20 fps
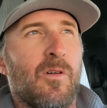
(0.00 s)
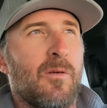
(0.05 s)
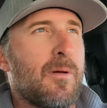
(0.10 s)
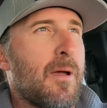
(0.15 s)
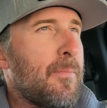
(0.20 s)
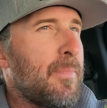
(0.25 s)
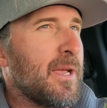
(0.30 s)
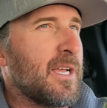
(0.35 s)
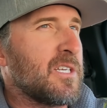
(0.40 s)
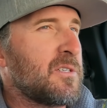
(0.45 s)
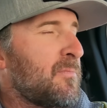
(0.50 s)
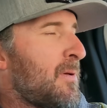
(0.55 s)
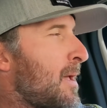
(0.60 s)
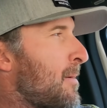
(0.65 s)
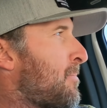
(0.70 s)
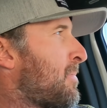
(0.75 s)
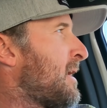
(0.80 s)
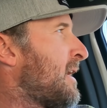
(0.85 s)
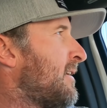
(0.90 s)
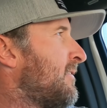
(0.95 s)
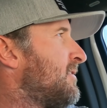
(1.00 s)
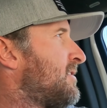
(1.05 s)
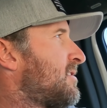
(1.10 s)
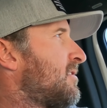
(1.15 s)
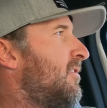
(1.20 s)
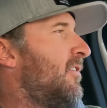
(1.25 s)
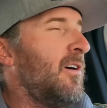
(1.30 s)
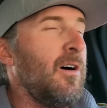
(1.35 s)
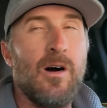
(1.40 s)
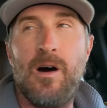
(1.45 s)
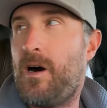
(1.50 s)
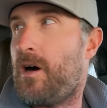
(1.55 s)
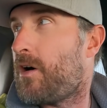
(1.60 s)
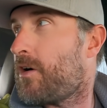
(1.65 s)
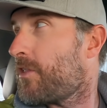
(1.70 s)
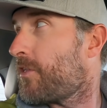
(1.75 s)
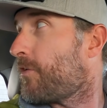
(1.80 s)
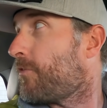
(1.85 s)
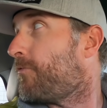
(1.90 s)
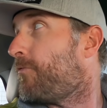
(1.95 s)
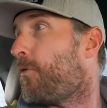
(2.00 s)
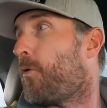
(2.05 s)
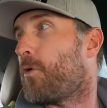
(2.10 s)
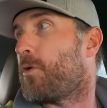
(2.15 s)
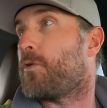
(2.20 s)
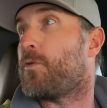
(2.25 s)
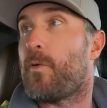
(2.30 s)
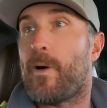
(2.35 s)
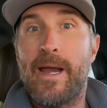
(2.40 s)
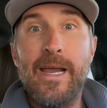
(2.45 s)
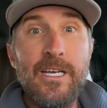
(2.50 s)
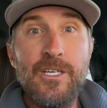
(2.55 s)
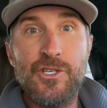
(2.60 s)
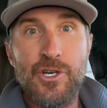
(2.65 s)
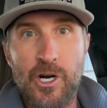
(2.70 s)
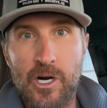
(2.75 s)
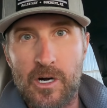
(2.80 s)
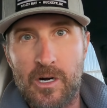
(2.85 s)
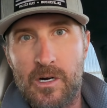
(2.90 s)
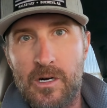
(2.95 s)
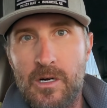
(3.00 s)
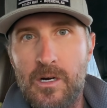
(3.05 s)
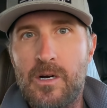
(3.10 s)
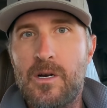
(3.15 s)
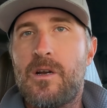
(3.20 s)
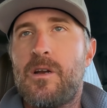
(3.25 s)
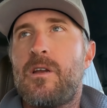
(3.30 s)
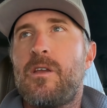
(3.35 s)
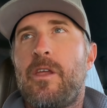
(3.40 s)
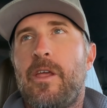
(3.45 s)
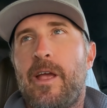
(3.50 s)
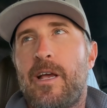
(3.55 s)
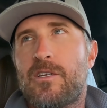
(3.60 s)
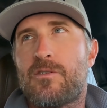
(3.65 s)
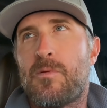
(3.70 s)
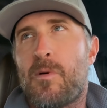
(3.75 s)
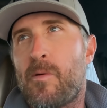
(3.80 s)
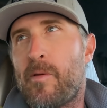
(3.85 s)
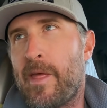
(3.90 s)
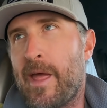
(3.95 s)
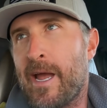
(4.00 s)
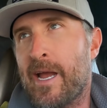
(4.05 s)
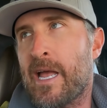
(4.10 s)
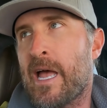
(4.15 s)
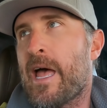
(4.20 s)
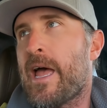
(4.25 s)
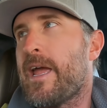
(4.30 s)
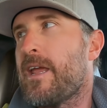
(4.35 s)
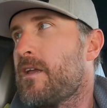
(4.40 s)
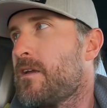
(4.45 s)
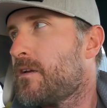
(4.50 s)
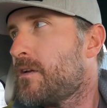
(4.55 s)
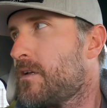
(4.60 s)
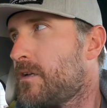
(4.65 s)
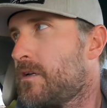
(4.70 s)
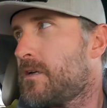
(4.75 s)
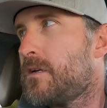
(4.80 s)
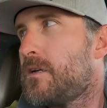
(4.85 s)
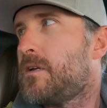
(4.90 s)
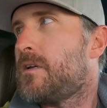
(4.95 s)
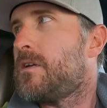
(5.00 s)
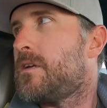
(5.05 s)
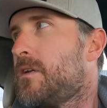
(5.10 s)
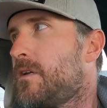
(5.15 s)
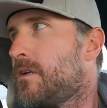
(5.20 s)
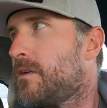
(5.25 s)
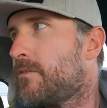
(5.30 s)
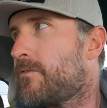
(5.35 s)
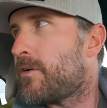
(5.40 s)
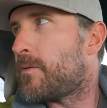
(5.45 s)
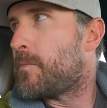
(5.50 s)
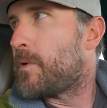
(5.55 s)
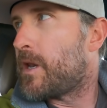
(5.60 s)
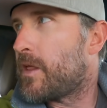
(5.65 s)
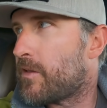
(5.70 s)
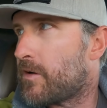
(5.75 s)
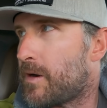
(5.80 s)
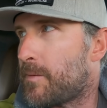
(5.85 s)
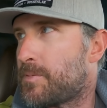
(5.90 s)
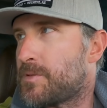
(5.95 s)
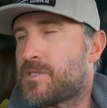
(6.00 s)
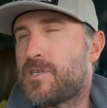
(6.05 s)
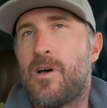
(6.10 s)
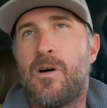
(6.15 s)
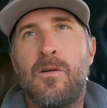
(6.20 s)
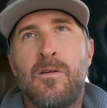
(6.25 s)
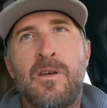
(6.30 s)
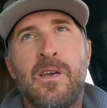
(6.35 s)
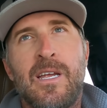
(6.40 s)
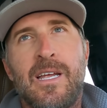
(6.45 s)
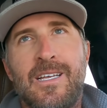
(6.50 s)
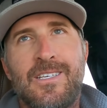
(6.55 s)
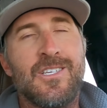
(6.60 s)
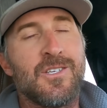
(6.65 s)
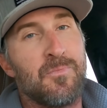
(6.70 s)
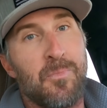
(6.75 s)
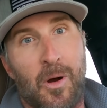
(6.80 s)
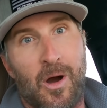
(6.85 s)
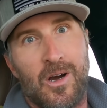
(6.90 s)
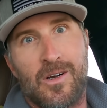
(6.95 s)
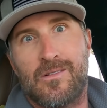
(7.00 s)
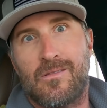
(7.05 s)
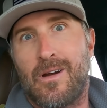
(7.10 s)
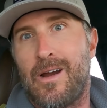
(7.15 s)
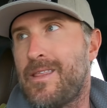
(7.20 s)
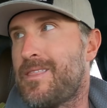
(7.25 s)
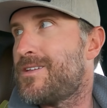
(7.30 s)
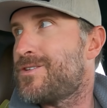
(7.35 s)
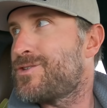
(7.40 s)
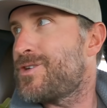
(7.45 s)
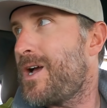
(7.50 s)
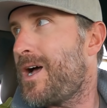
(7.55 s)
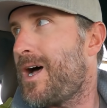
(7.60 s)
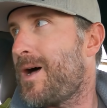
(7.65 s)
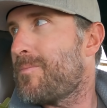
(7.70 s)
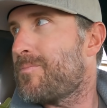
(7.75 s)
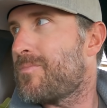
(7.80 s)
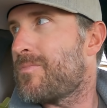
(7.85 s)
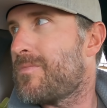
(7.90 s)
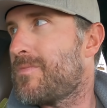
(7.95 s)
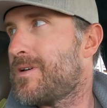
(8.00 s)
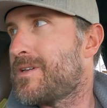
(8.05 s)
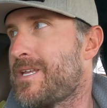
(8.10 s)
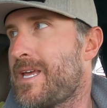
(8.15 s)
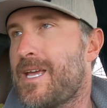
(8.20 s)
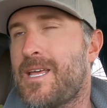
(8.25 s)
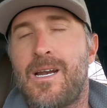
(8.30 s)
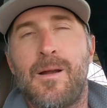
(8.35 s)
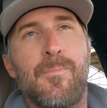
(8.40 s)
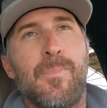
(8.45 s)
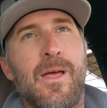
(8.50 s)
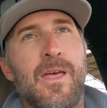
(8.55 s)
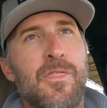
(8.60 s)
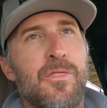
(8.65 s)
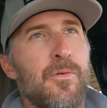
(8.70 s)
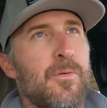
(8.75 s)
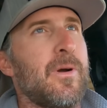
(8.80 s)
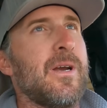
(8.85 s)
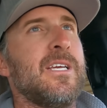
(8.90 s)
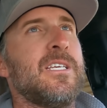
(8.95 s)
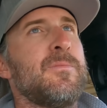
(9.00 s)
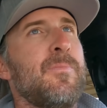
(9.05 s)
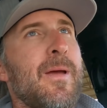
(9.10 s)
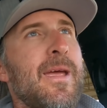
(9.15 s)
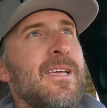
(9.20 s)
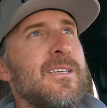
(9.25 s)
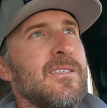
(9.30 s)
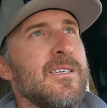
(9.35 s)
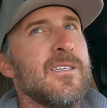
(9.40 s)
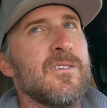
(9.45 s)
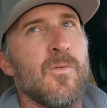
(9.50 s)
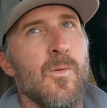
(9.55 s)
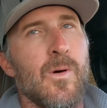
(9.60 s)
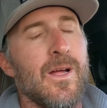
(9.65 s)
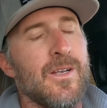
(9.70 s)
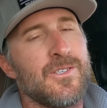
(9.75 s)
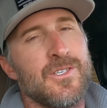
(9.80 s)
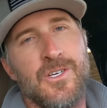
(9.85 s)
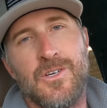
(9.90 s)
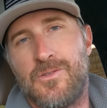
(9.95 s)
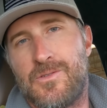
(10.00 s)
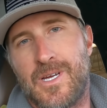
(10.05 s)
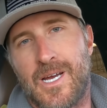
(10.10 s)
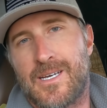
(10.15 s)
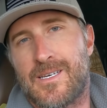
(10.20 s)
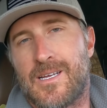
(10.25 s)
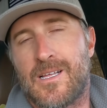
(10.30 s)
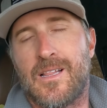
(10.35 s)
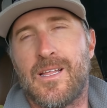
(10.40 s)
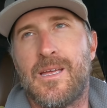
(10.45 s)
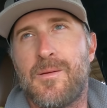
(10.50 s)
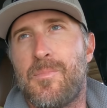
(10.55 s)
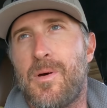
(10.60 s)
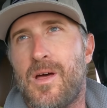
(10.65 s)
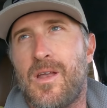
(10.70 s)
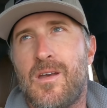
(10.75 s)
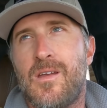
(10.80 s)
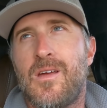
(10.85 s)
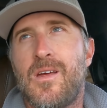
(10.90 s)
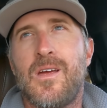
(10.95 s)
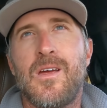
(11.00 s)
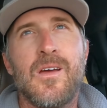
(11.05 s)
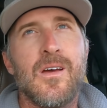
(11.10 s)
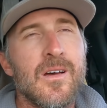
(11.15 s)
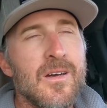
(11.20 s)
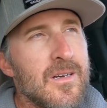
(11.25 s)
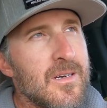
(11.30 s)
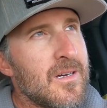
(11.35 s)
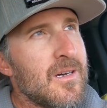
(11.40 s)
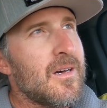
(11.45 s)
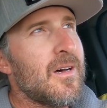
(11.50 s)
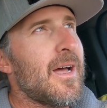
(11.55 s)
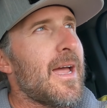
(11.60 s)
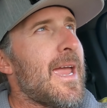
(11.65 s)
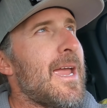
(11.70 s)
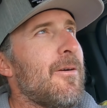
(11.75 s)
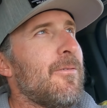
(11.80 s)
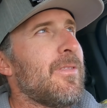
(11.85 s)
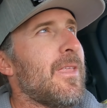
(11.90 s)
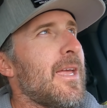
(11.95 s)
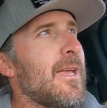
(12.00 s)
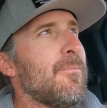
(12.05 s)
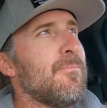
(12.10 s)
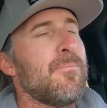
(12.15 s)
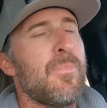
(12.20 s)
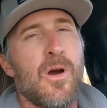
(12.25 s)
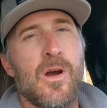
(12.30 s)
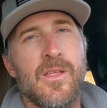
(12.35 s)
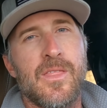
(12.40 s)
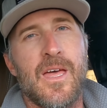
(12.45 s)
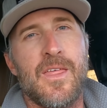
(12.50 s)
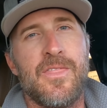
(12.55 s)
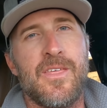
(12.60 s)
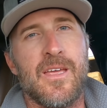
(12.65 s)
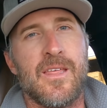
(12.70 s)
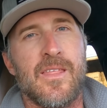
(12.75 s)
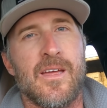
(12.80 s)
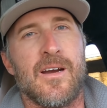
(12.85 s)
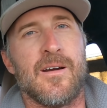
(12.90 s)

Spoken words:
one of my biggest pet peeves, our little Ford Ranger. You guys remember that guy from another episode? It's just parked right in the shop, taking up like 3 spaces, well 2 technically, but I hate when they park that thing